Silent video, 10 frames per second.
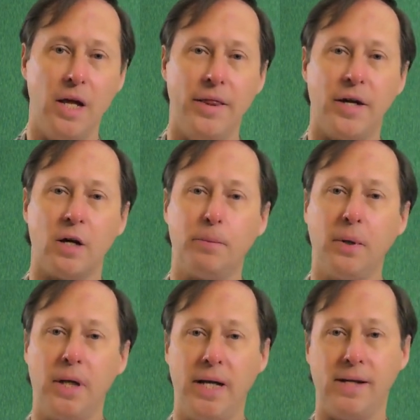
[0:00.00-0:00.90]
There are
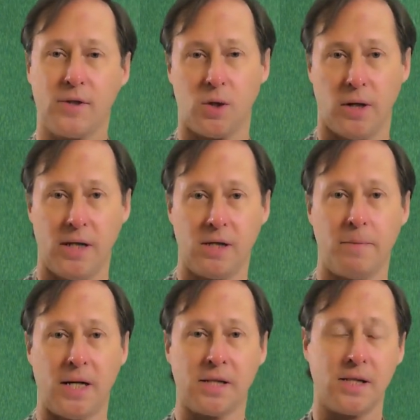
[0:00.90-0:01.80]
plenty of stories
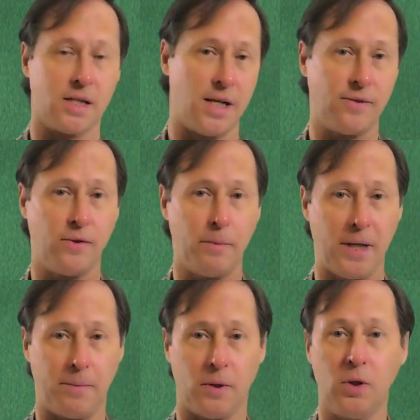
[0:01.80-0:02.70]
about successful
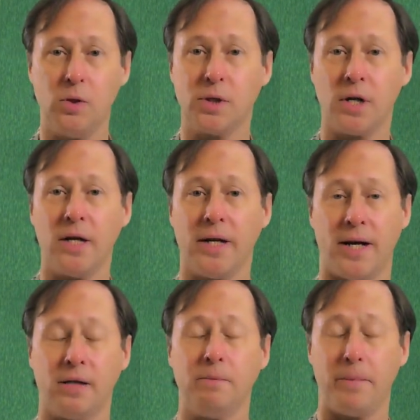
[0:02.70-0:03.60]
people who started
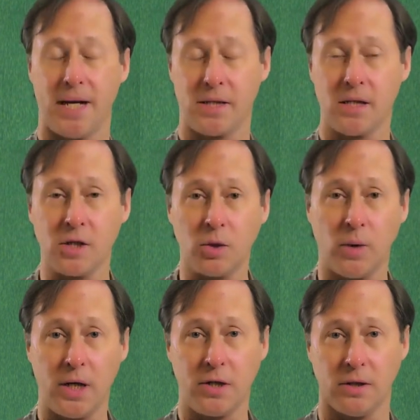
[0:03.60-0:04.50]
out in bad
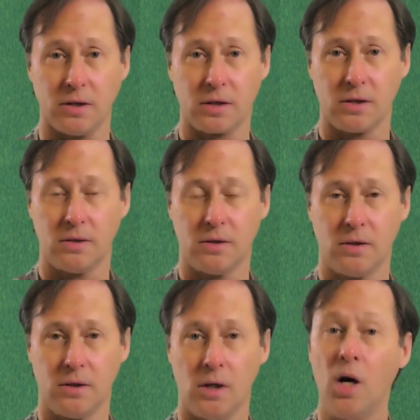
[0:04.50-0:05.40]
situations.
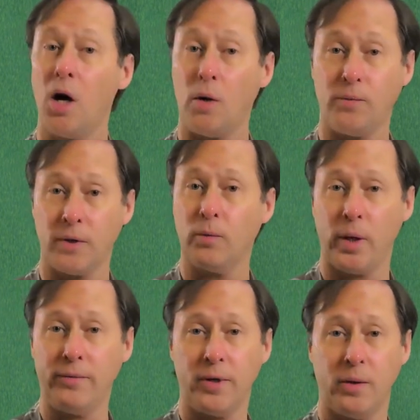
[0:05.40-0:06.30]
Oprah
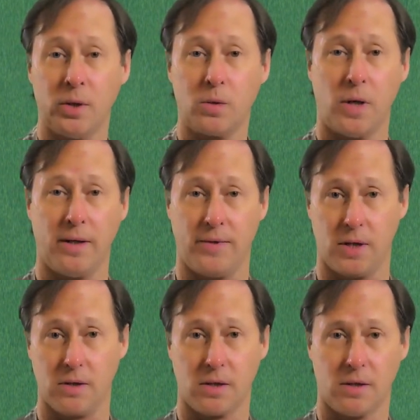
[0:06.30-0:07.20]
Winfrey was one of
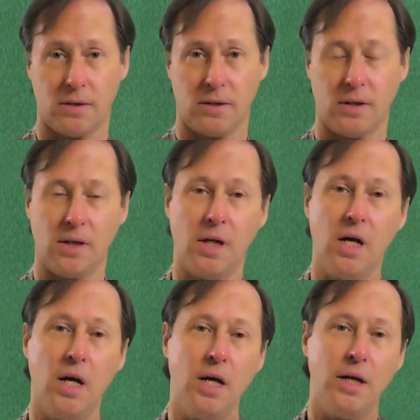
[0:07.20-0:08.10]
those.
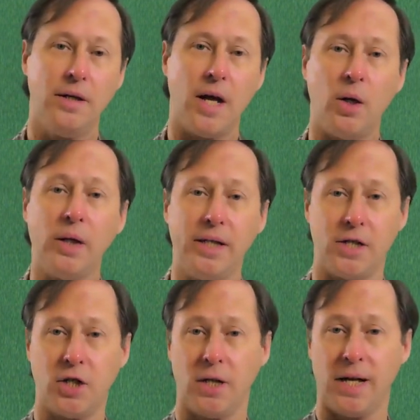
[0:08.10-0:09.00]
Not only
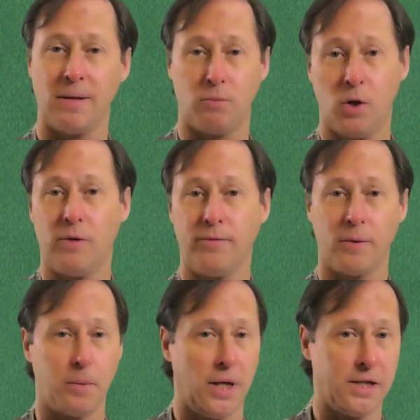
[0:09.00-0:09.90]
did she get moved
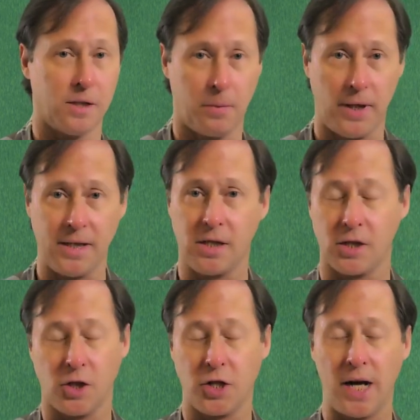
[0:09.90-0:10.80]
from place to place
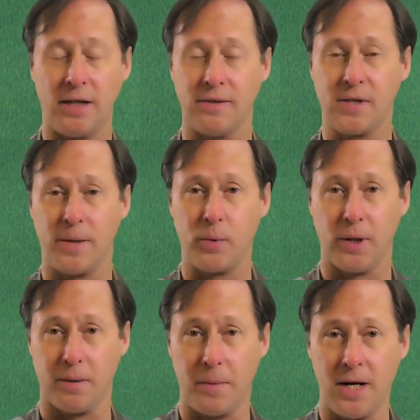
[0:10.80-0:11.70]
as a child of
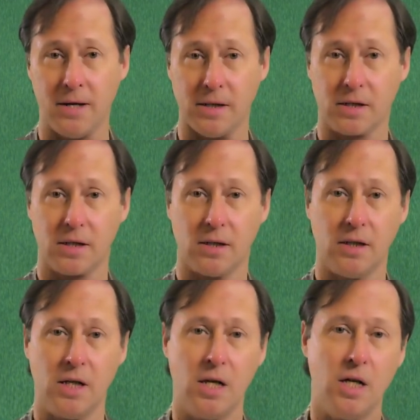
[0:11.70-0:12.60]
separated parents,
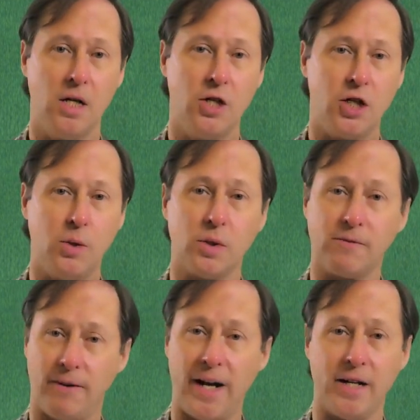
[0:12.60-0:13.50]
she was
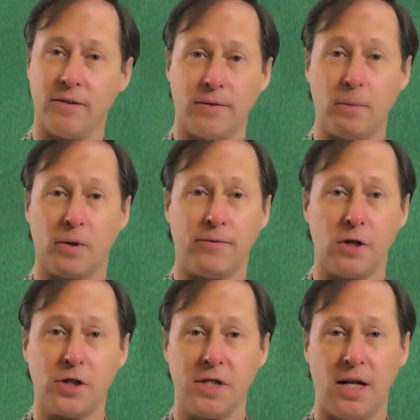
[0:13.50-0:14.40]
fired from her
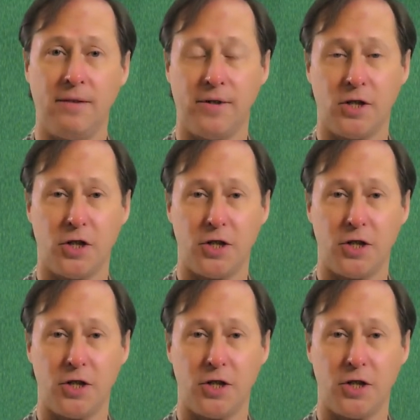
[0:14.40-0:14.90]
first television